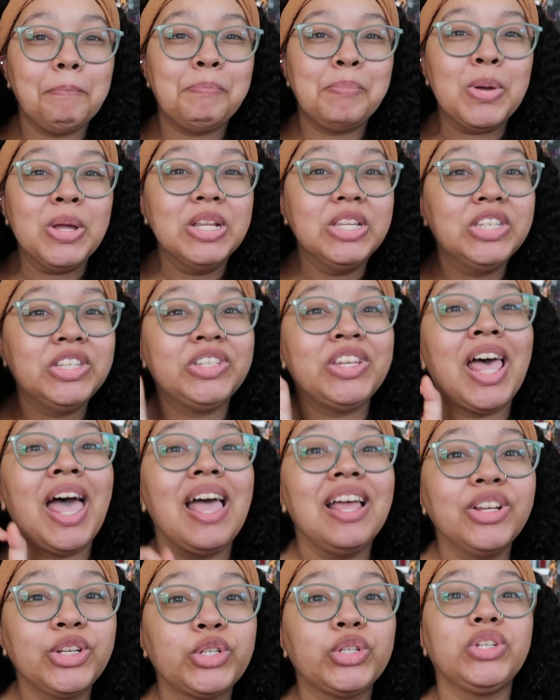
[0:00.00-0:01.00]

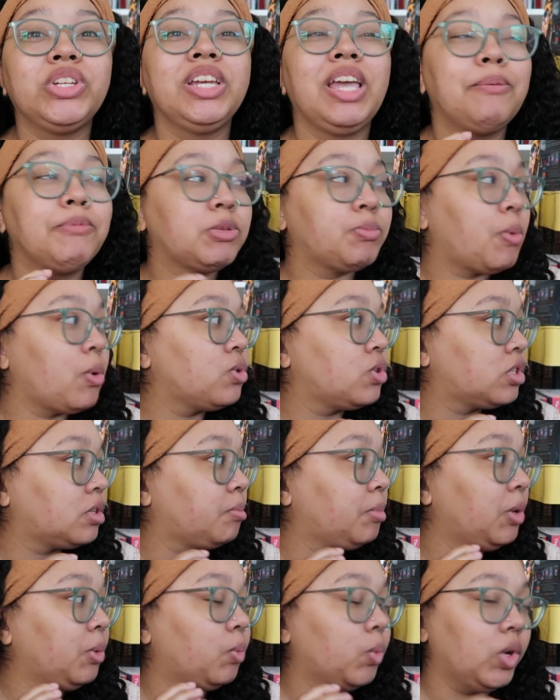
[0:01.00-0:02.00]
Potentially I'm supposed to
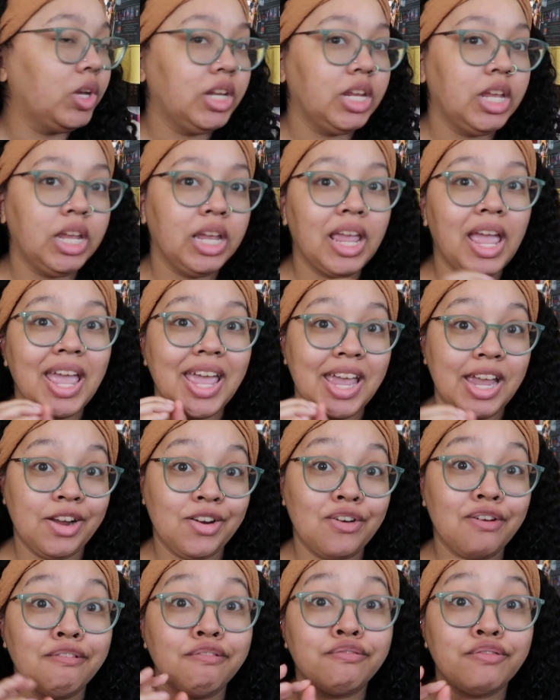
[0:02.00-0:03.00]
be reading
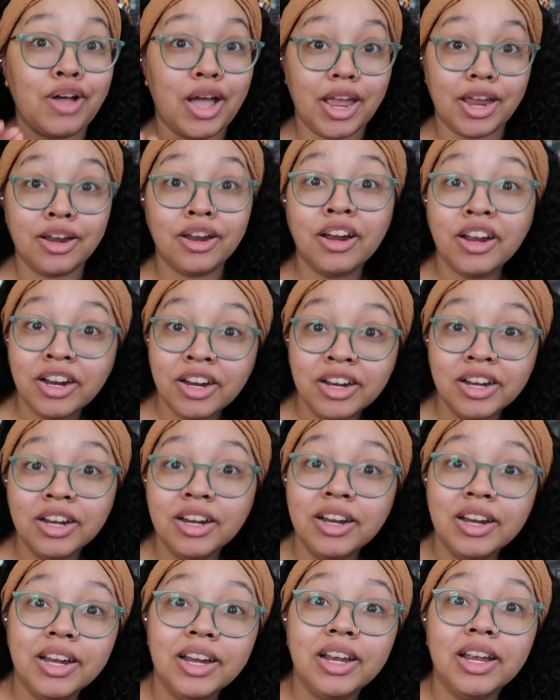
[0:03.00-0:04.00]
Air of Fire,
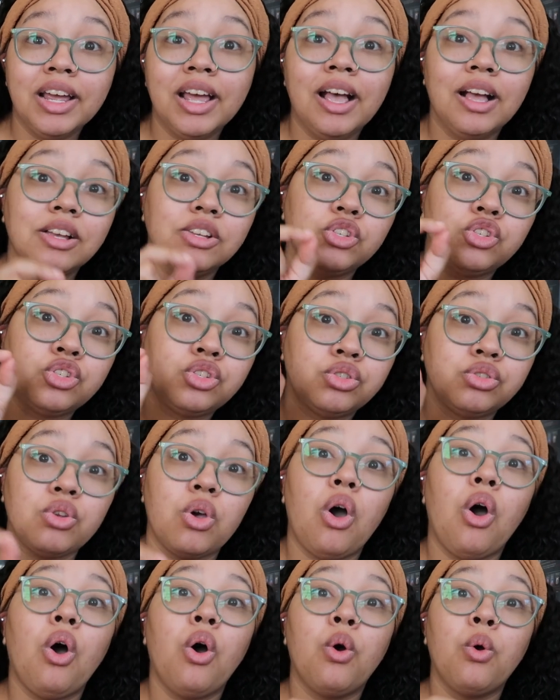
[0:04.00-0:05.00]

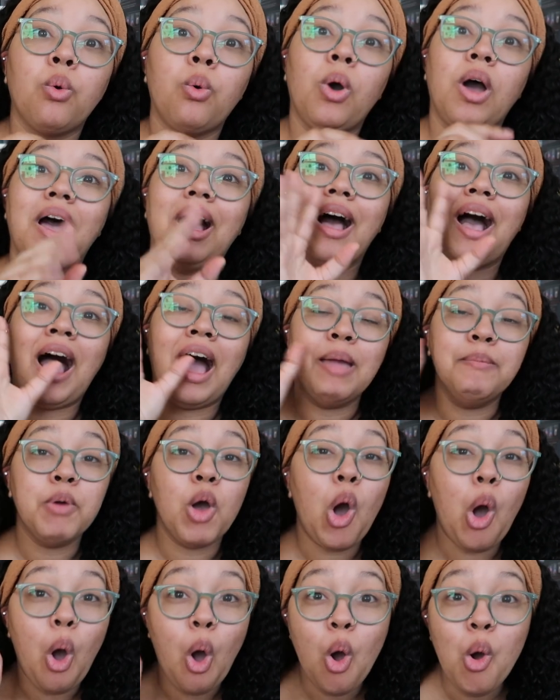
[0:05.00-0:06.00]
so I'm
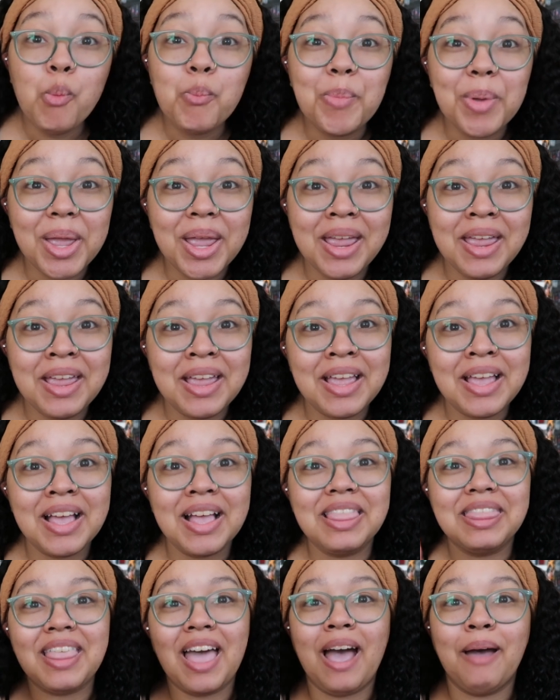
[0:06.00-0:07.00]

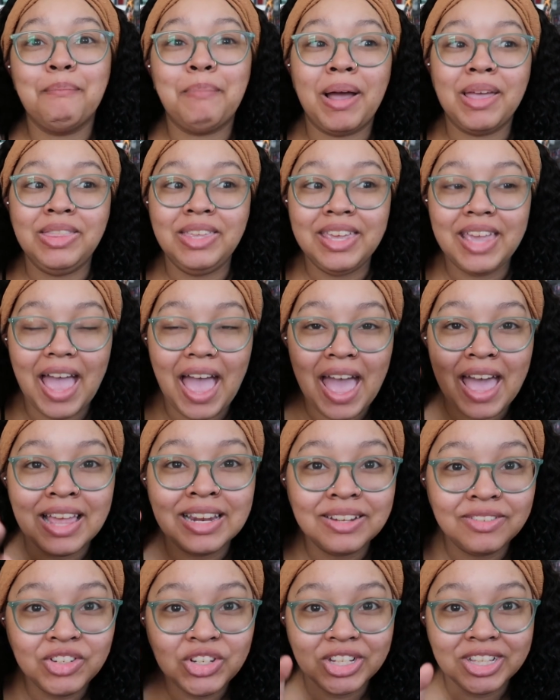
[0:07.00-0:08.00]
hoping that by the
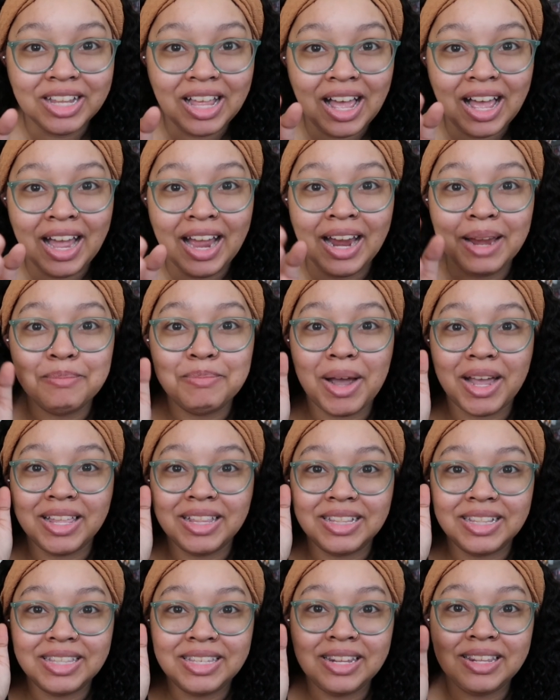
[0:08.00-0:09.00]
end of July,
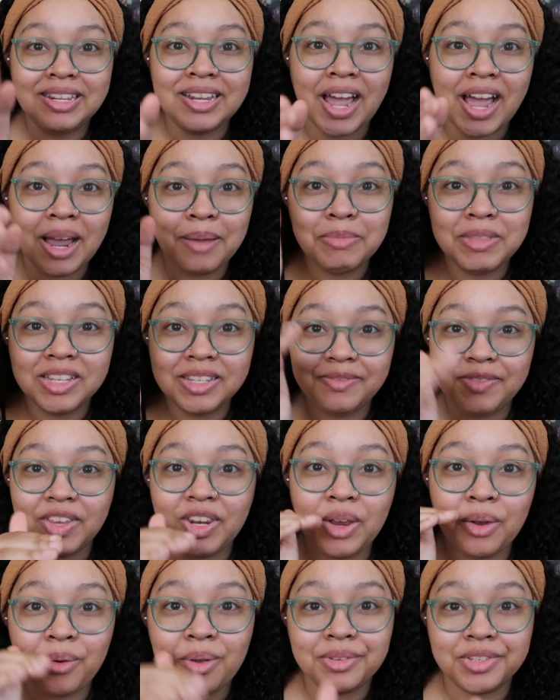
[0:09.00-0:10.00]
by the time this
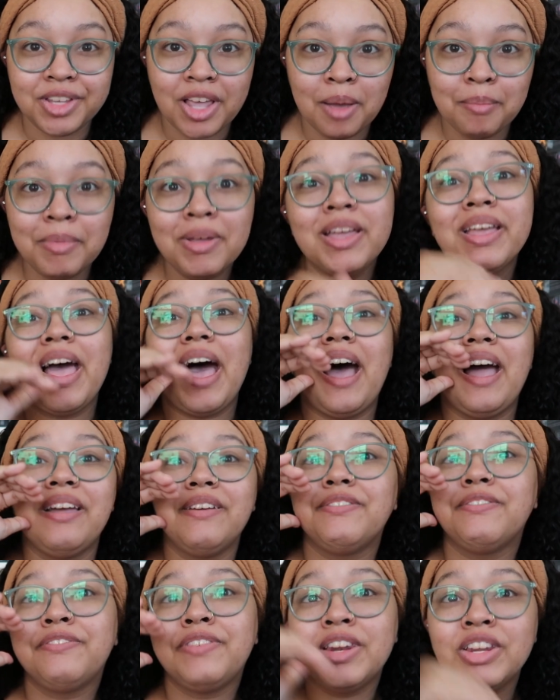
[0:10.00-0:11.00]
video goes up, I
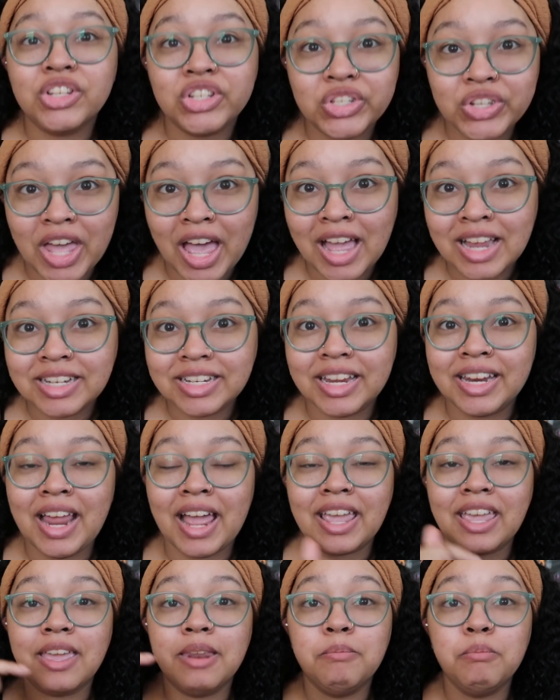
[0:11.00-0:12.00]
have finished that and
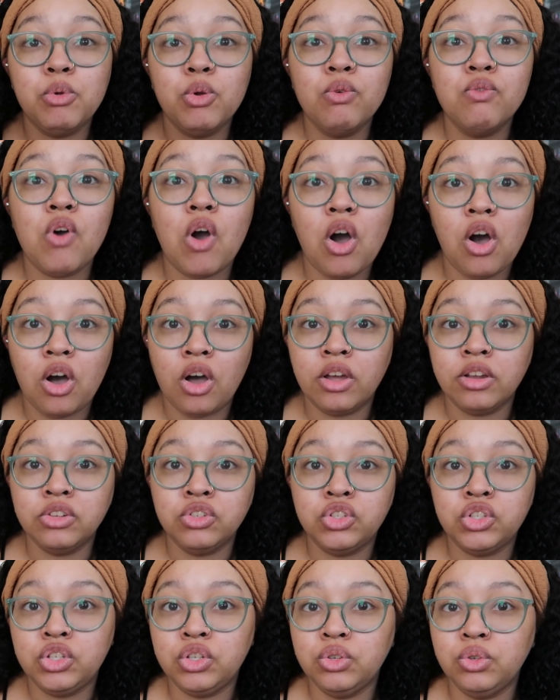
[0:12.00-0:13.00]
I can move on
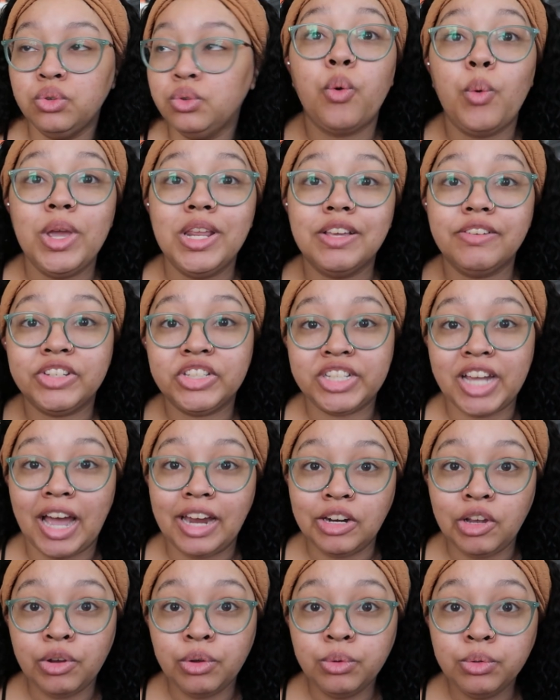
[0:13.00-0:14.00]
to Queen of
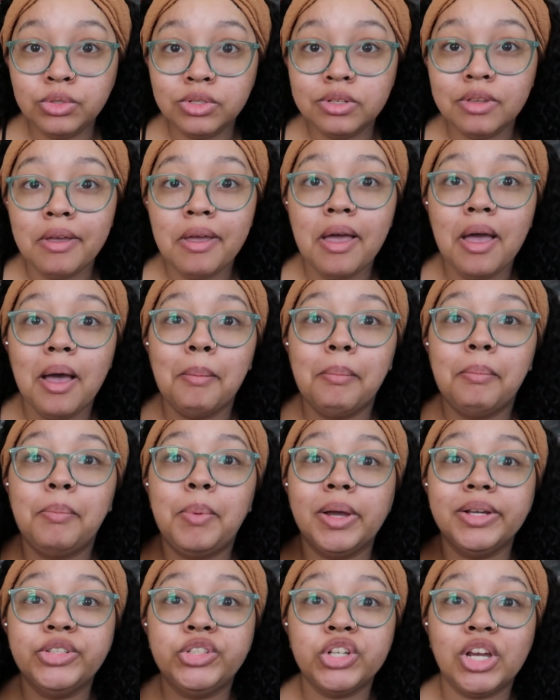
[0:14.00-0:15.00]
Shadows.
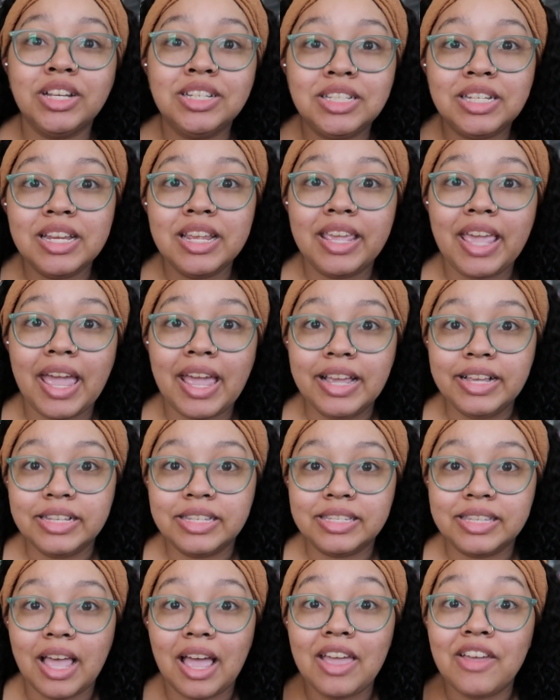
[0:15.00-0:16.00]
But just in
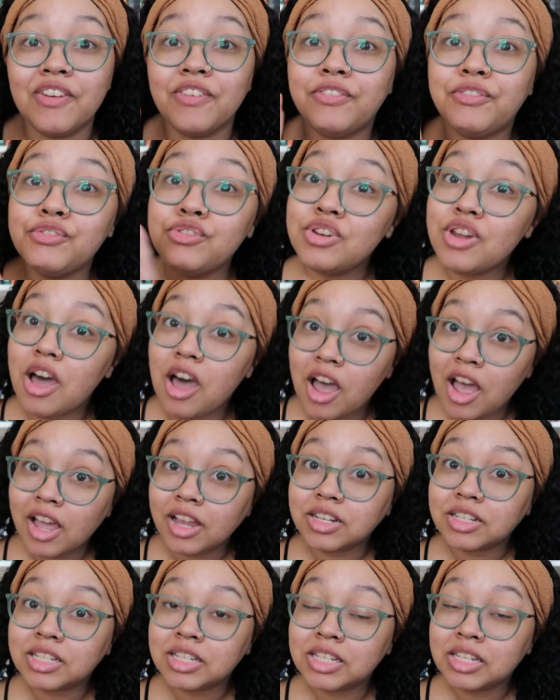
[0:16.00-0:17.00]
case, if
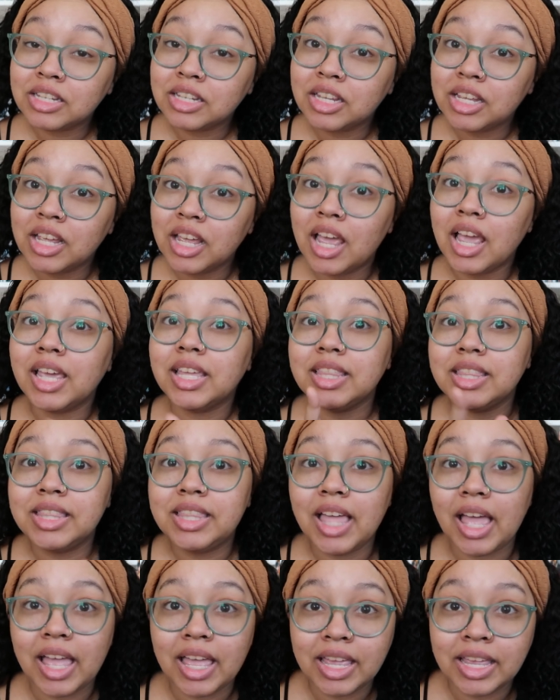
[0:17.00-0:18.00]
not,
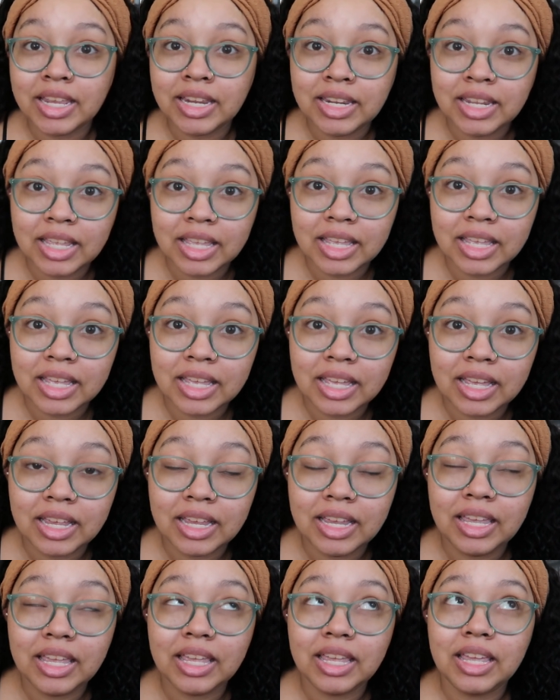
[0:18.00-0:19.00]
then
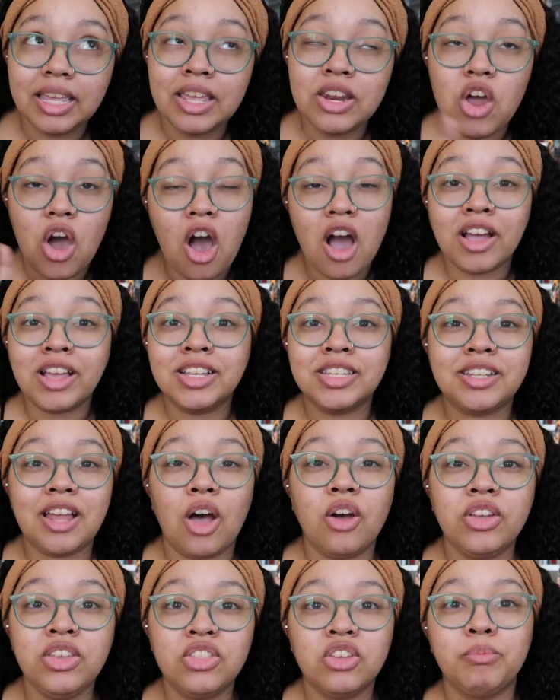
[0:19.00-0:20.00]
in August
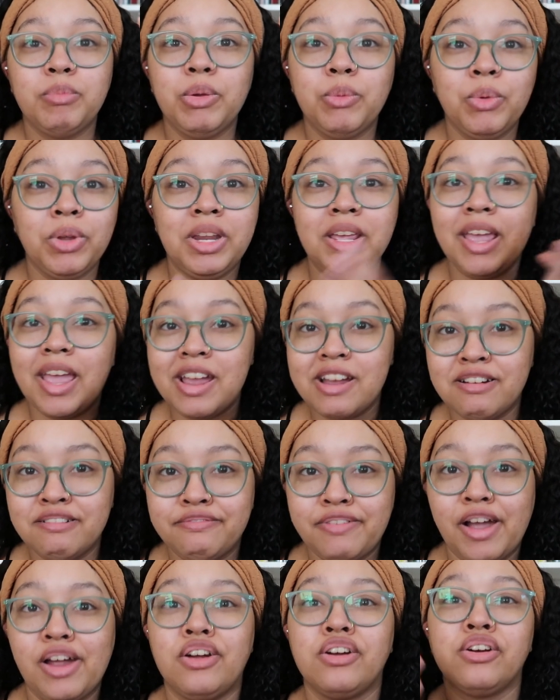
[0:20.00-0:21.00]
I'll either be reading Air of
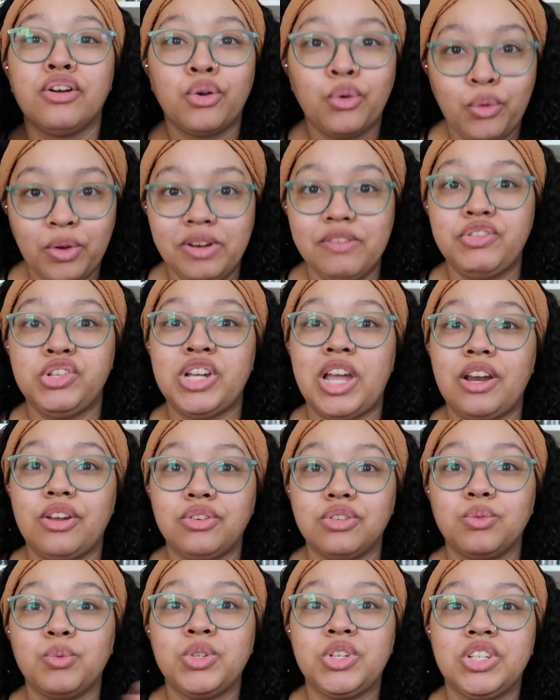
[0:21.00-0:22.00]
Fire or Queen of
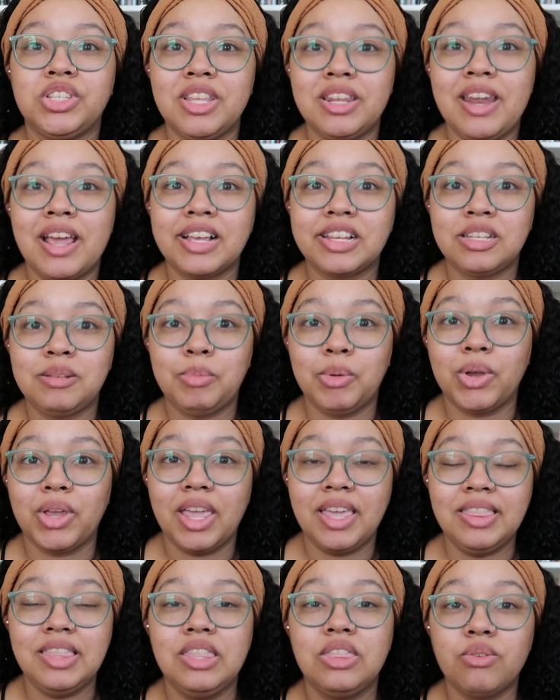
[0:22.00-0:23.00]
Shadows, which is the next book
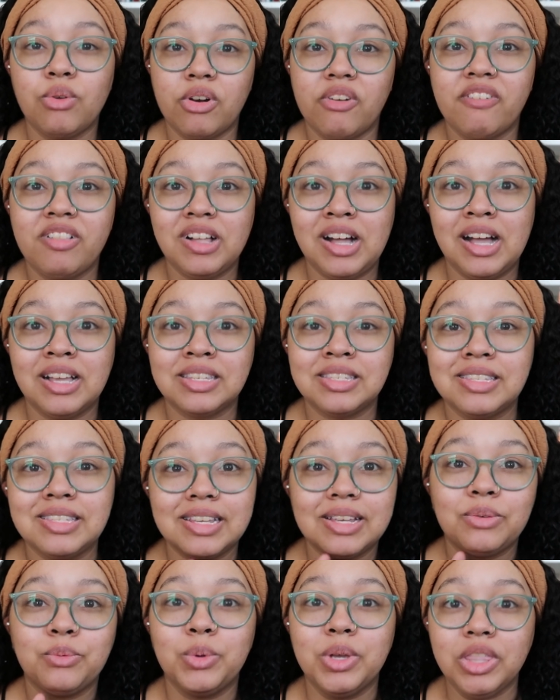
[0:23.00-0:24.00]
in the Throne of Glass
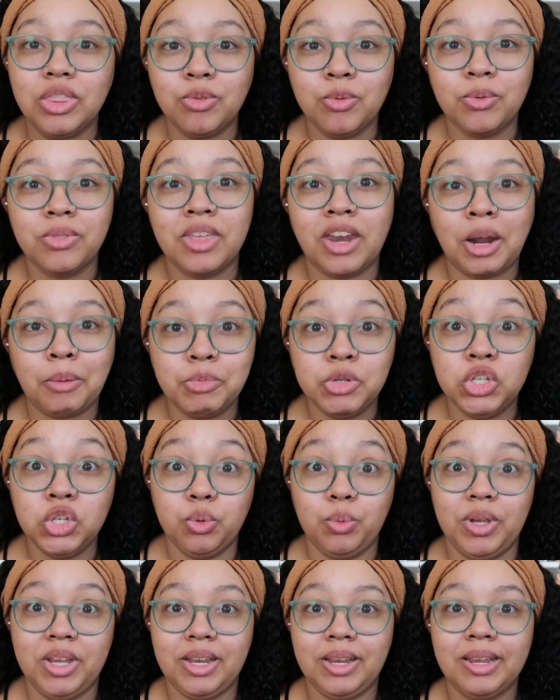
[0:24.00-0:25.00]
read through that I'm
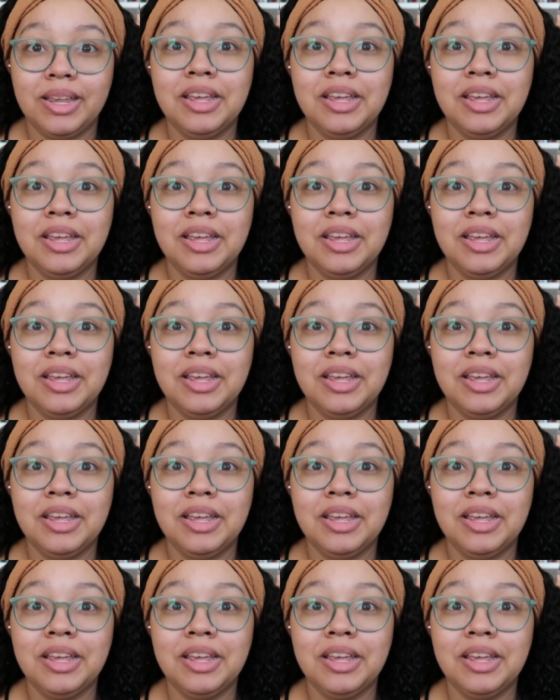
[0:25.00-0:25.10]
doing.